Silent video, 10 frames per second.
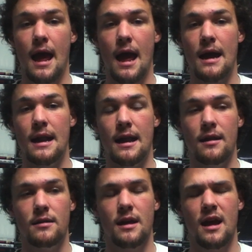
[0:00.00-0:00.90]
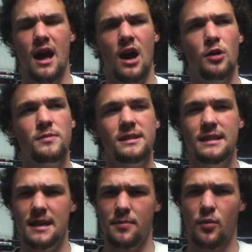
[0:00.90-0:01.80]
And Helm's
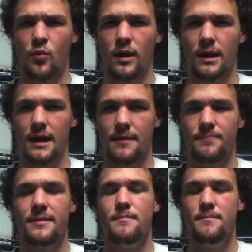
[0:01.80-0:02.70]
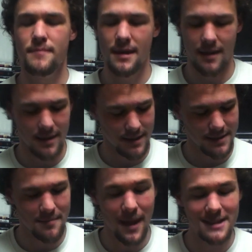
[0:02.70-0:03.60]
Deep, really?
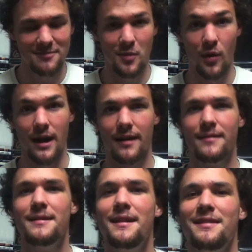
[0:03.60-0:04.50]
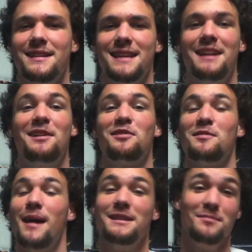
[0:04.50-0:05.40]
The Mines of Moria. They decide to go
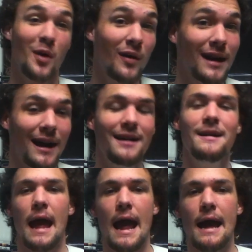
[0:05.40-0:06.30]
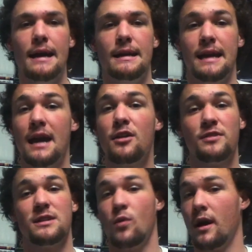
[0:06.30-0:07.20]
through the Mines of Moria, and
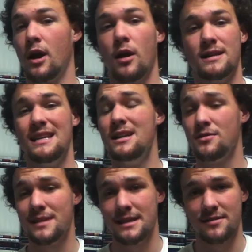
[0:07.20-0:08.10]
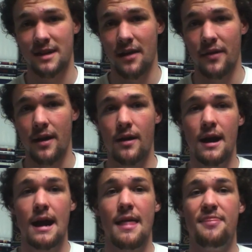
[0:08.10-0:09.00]
Gandalf doesn't want to go because he knows things are down there.
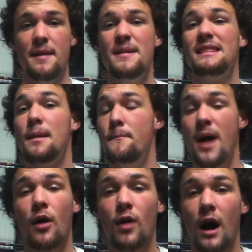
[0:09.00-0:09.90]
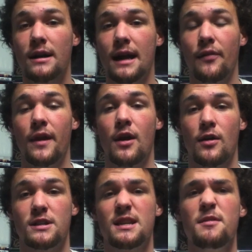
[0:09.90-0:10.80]
They meet the Balrog down
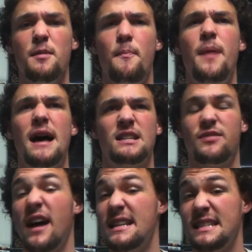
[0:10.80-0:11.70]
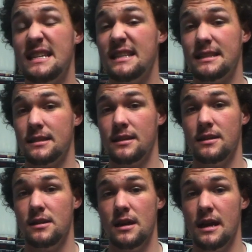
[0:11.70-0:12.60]
there. Some of the best fight scenes
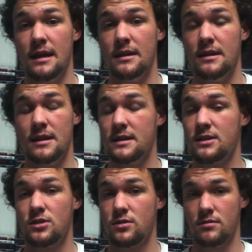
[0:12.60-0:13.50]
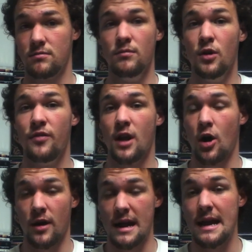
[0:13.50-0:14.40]
in this movie
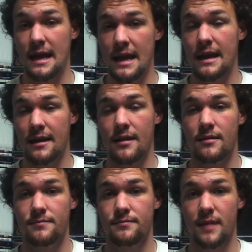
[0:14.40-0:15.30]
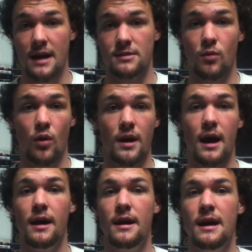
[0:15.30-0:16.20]
are in Mines of
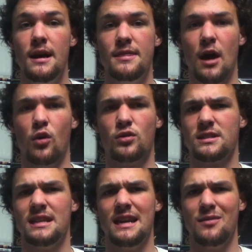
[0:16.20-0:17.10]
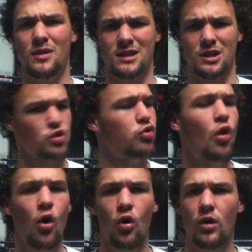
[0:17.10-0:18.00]
Moria. That whole scene with the
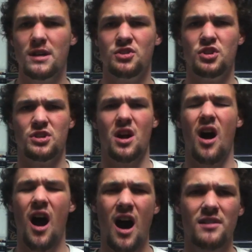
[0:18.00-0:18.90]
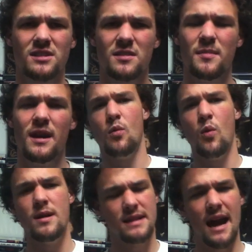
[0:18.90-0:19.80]
troll is just awesome.
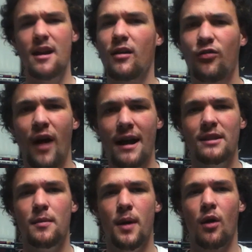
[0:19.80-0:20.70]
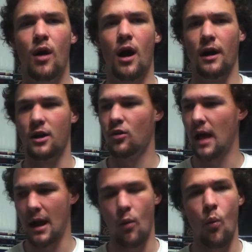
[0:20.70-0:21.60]
When Gandalf's fighting the Balrog, you're
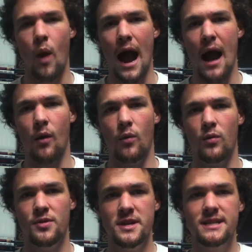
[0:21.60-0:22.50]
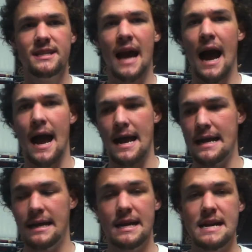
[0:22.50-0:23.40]
like, wow, this
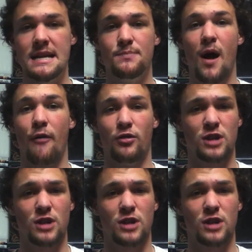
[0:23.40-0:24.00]
guy is powerful.